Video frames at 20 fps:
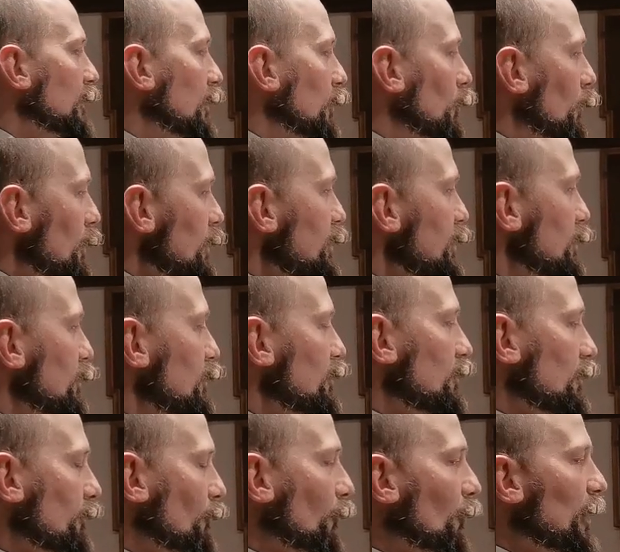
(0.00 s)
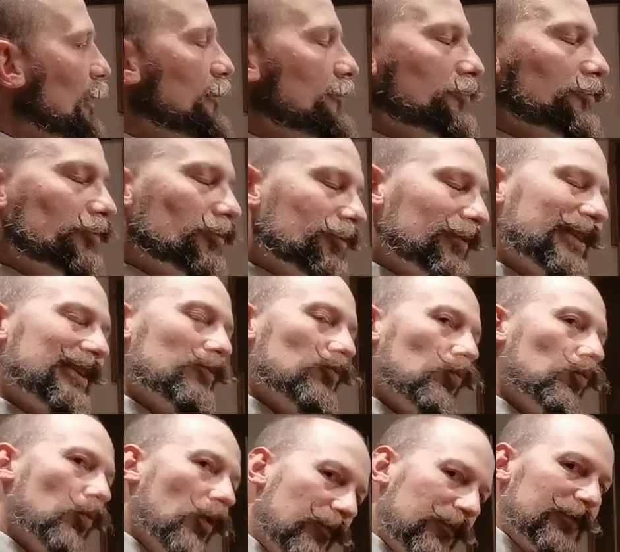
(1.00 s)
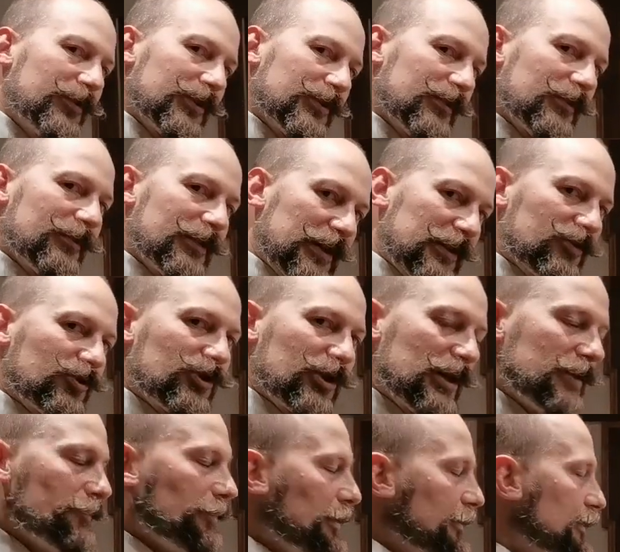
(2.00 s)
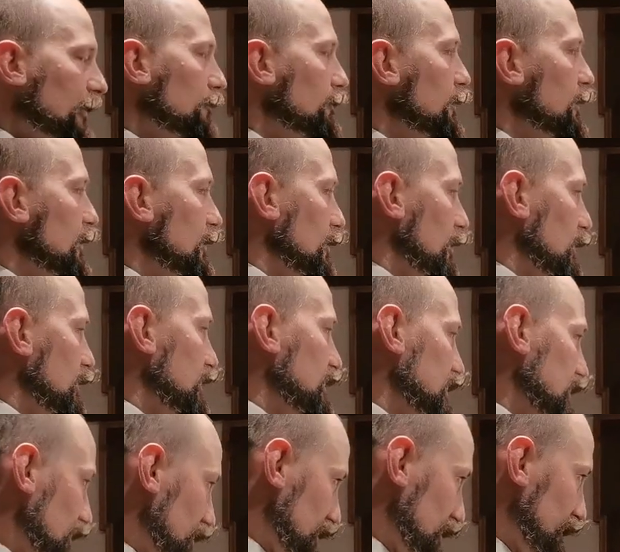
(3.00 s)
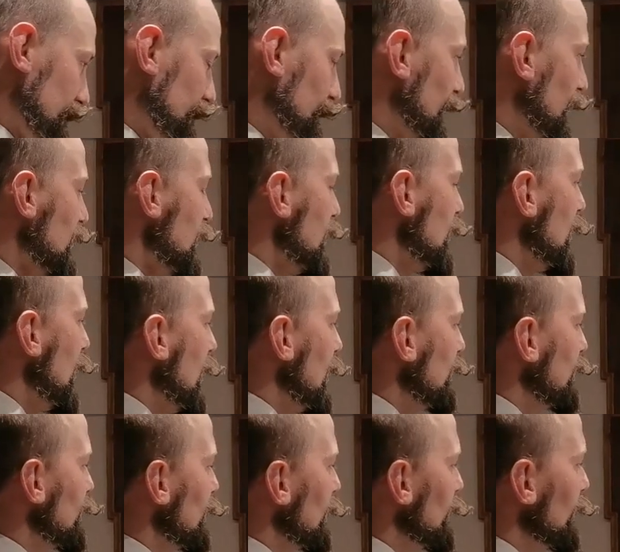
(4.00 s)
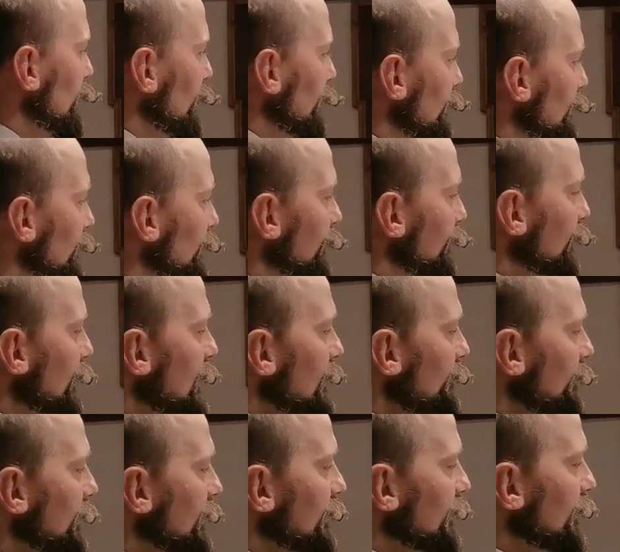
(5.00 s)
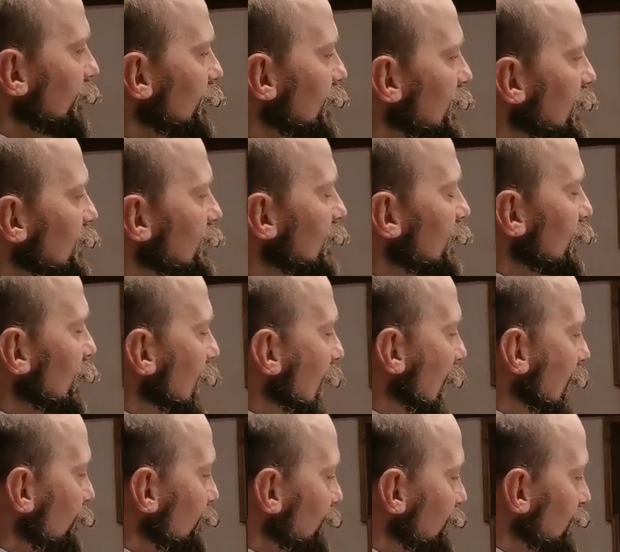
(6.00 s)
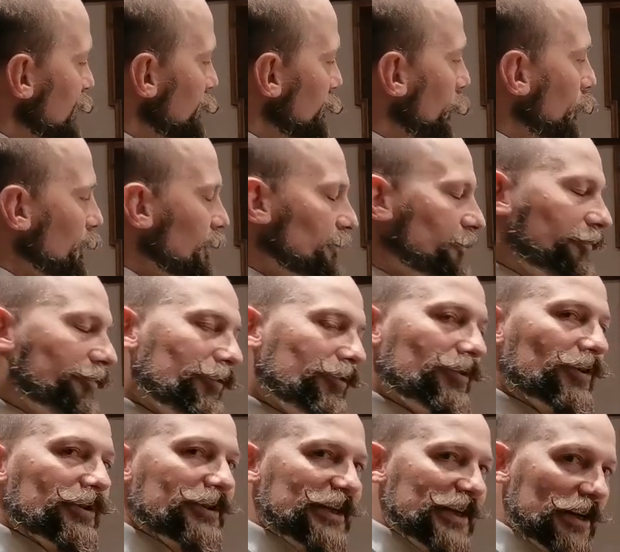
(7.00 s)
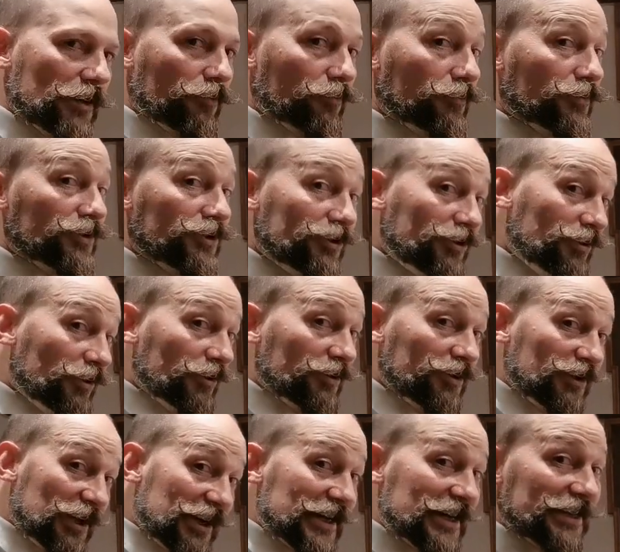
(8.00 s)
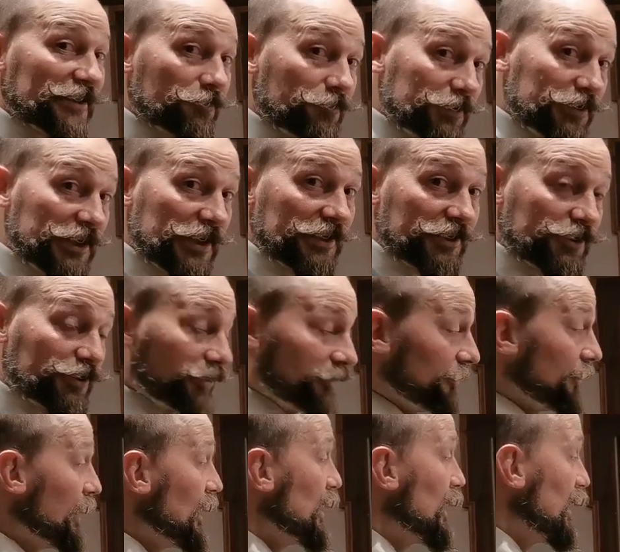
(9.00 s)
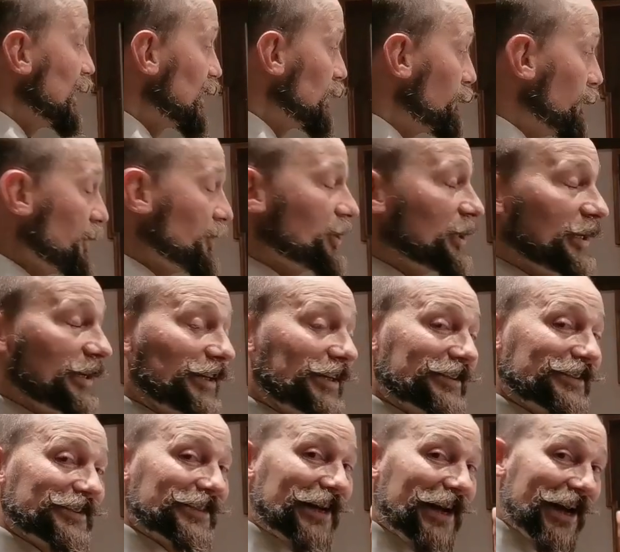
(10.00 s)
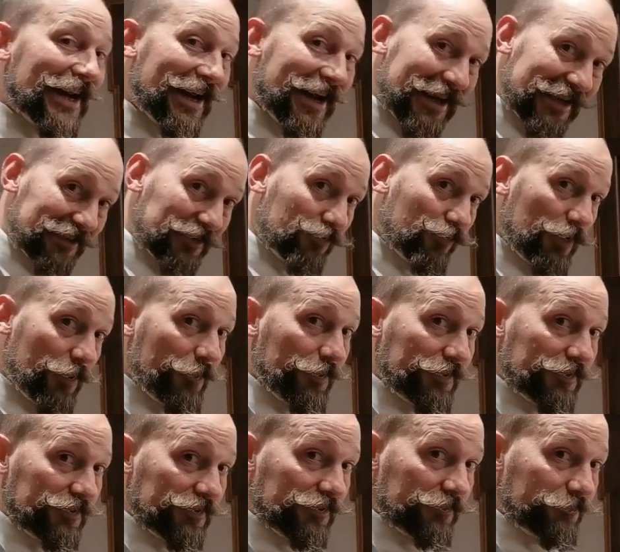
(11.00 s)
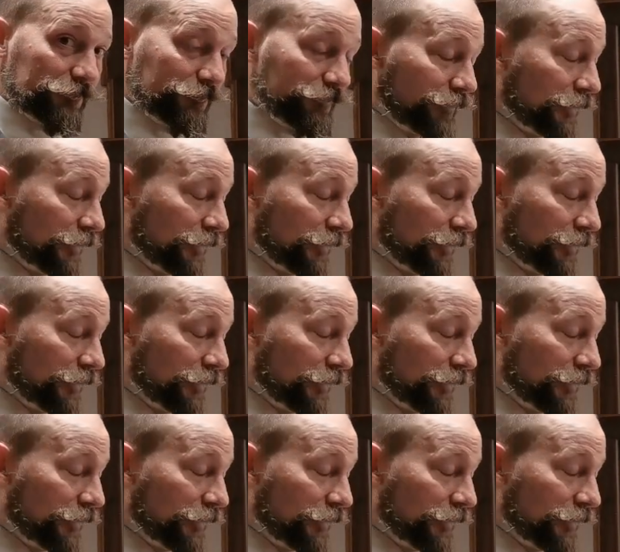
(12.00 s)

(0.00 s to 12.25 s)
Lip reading: The question is whether or not they wanted that shape in that particular design. And the thing is that having this point further down does add protection, especially against hand weapons.